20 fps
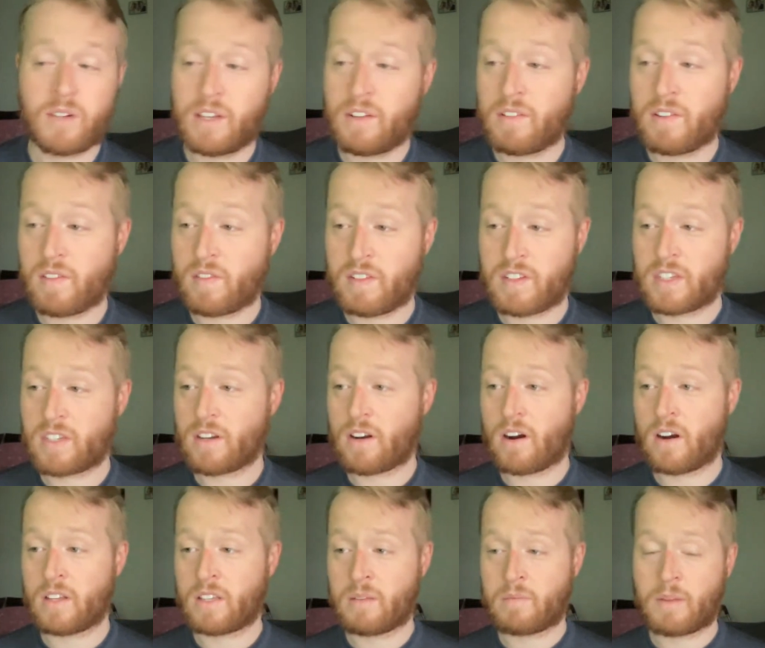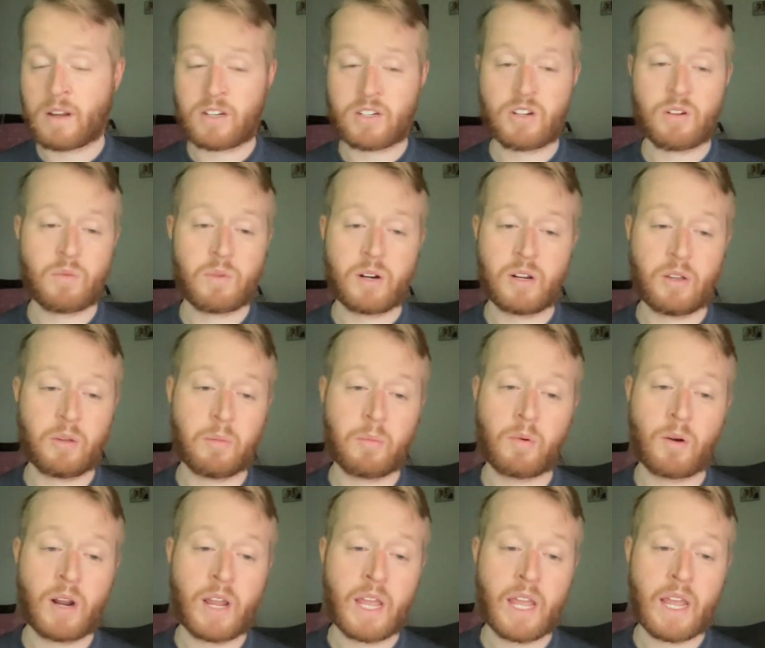Even if he starts, I'm not sure what he'll
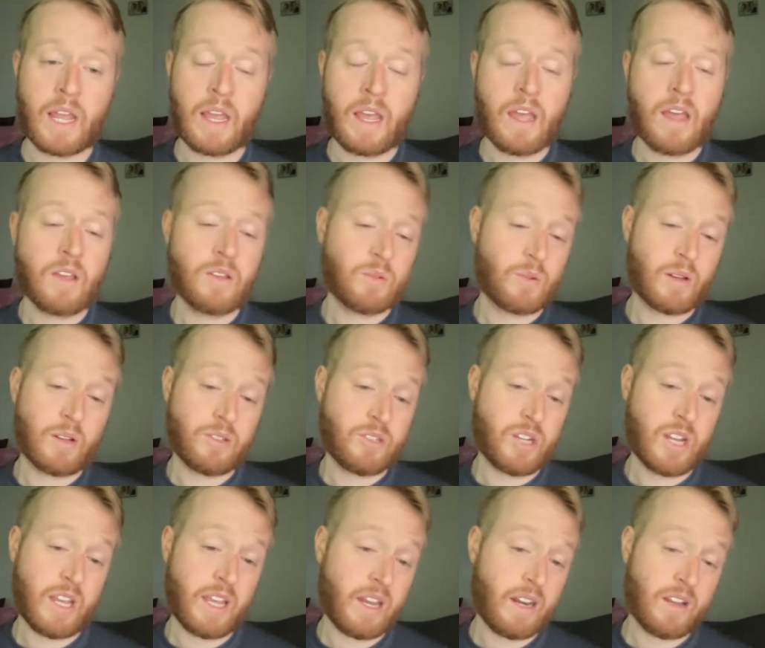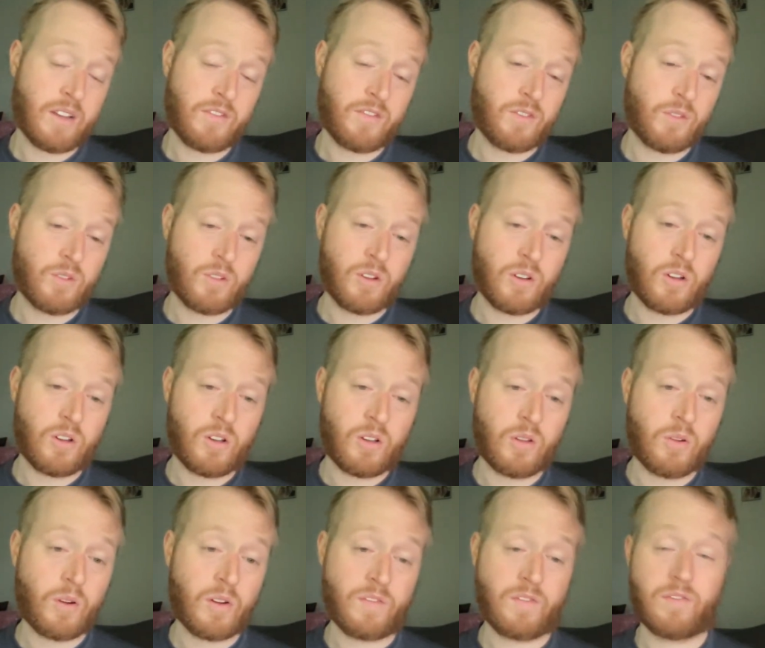bring. So Elche getting a full
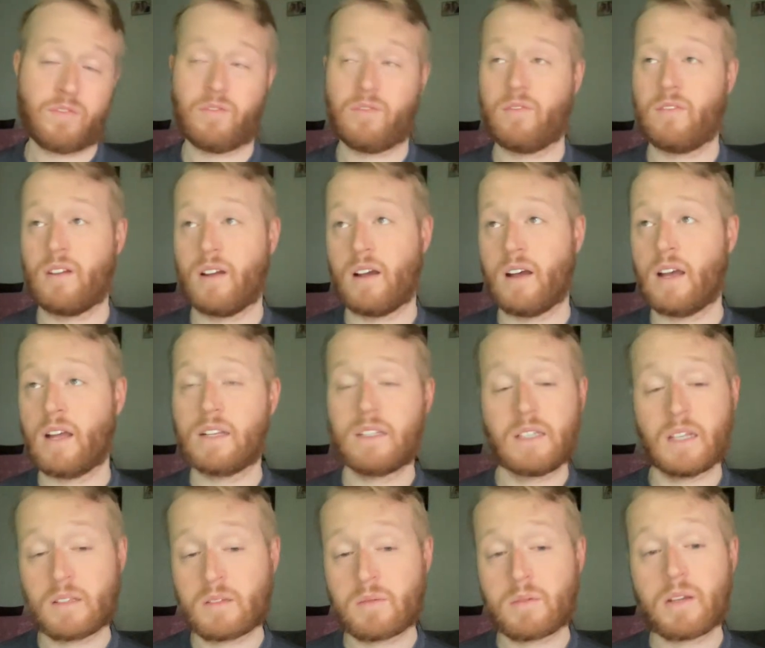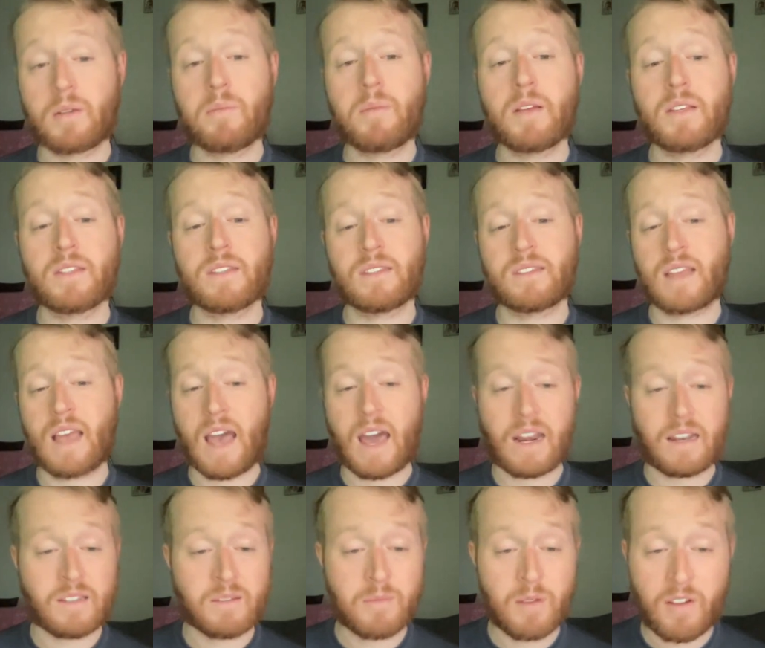goal, who have done some good business,
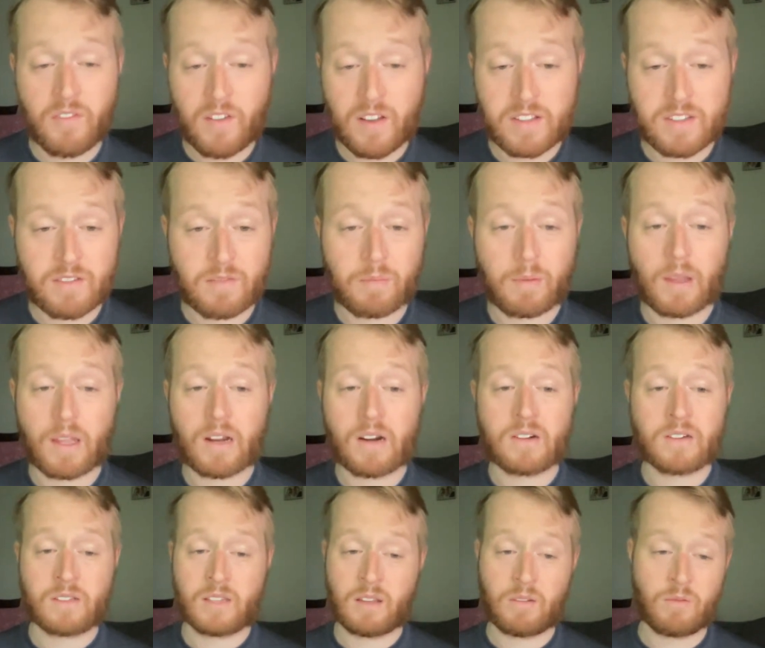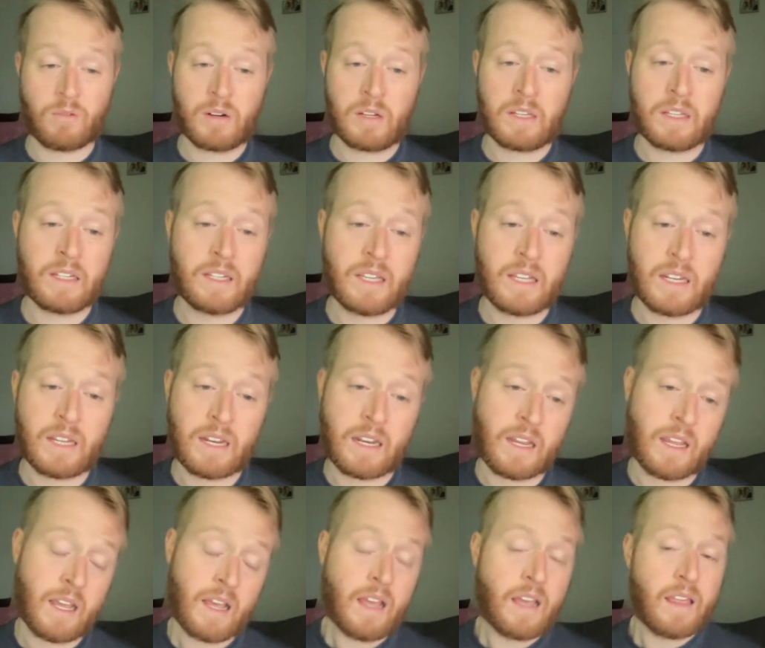added some offensive players they really
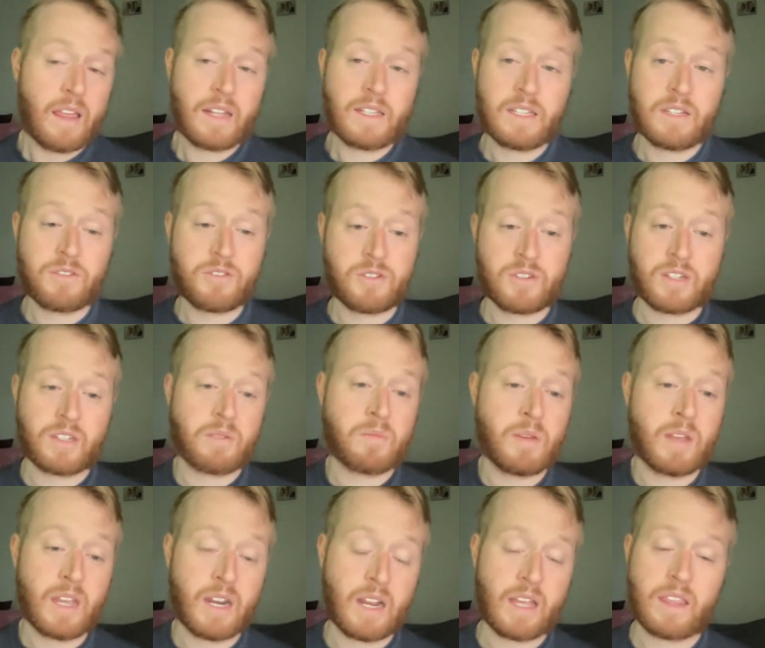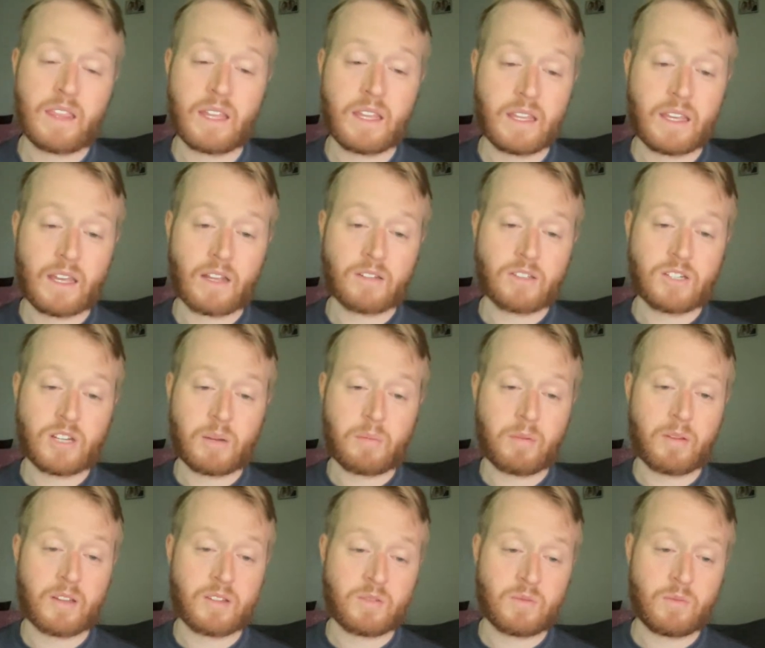needed. That's interesting to me, and I think
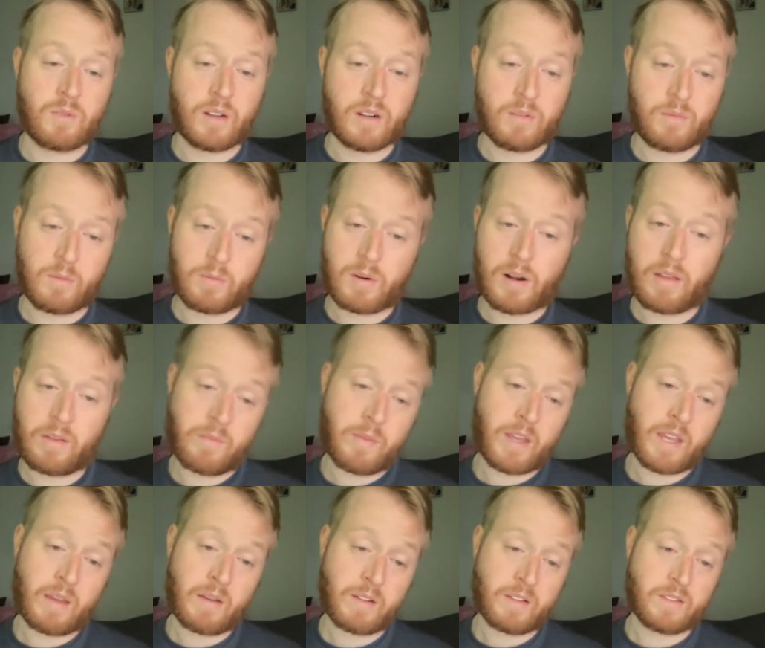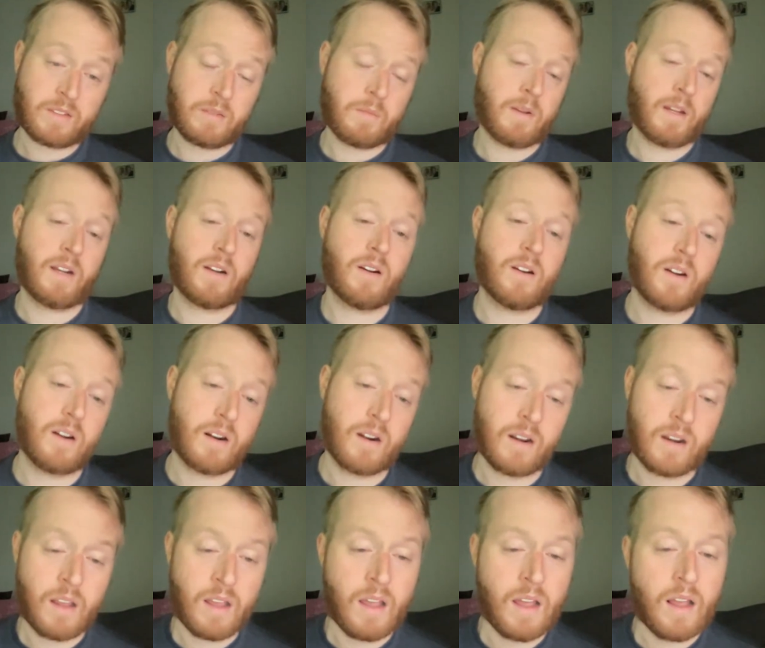Elche +1 will probably make it to my card.
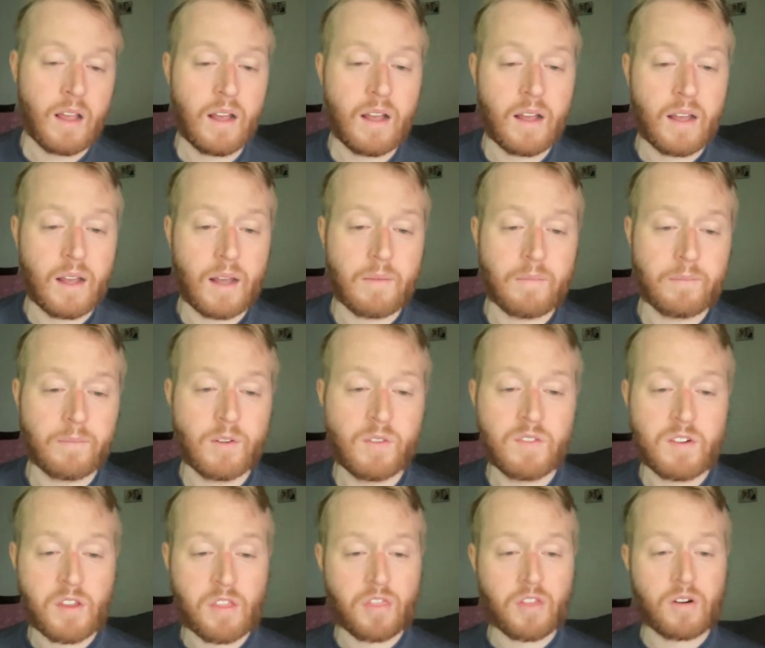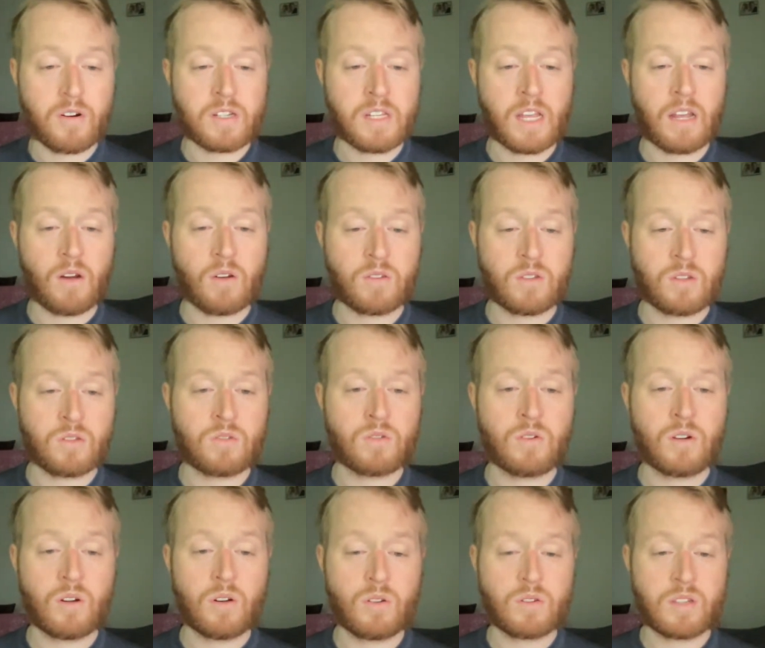Moving to Thursday,
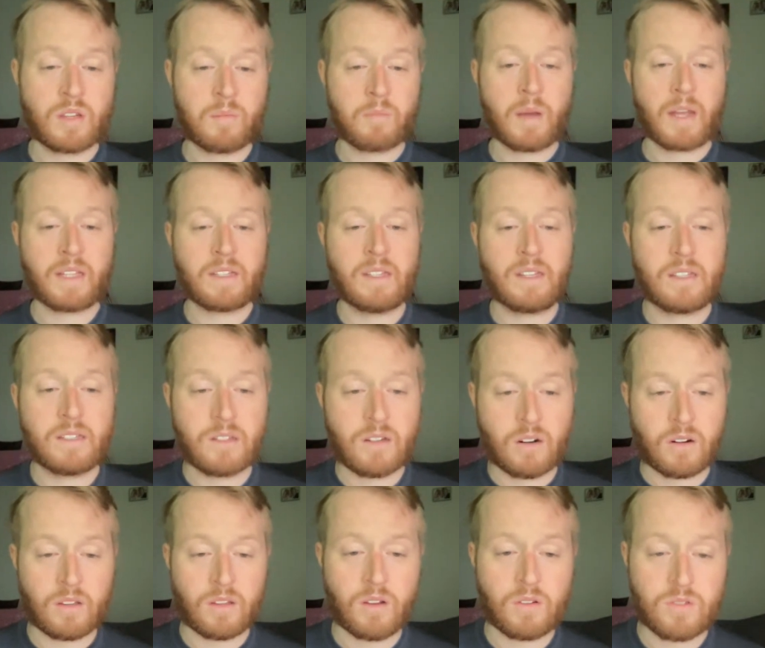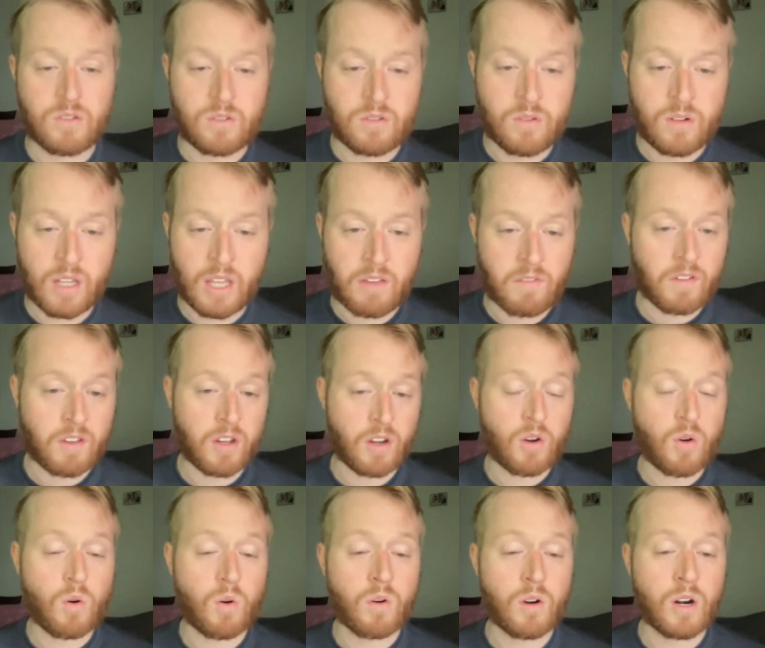Osasuna hosting Betis. Currently, Osasuna giving a
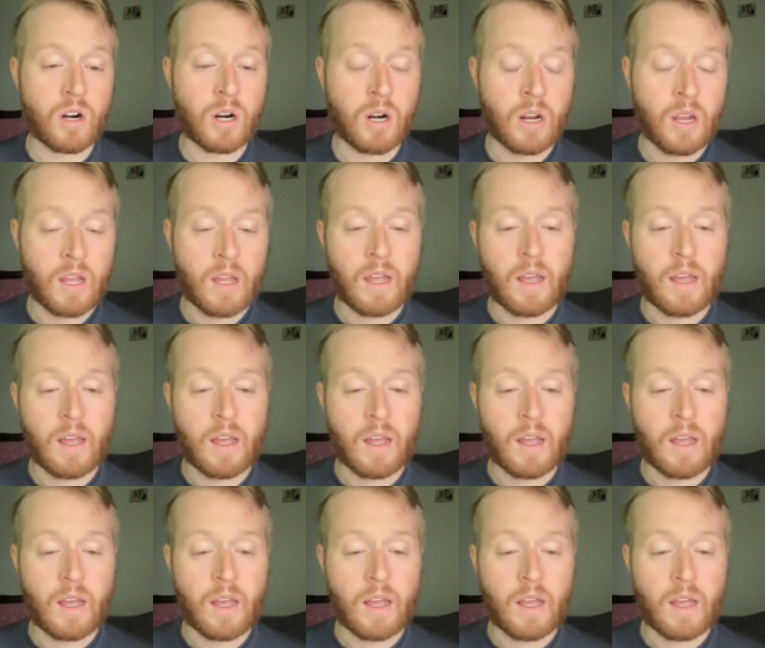quarter.